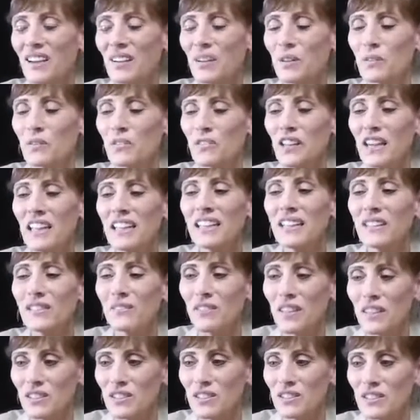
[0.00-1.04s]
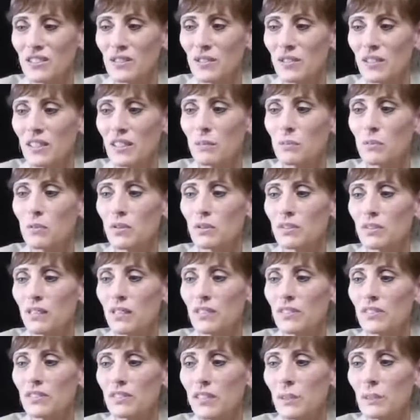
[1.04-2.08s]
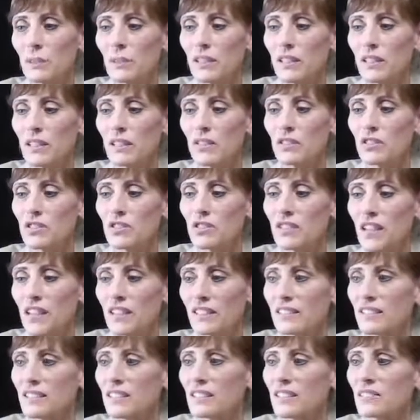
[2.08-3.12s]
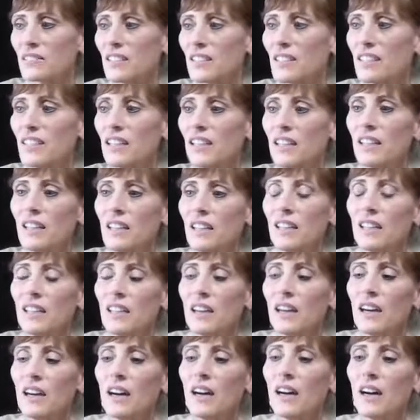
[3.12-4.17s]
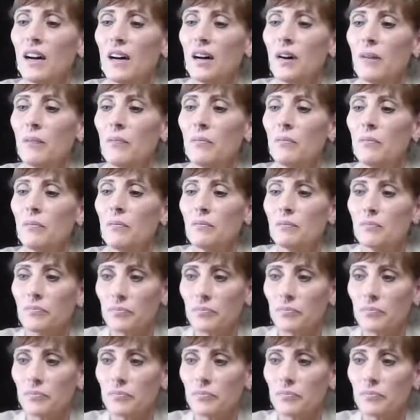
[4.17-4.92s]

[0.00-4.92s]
or for any infection, so keep those levels up and get yours checked. Um,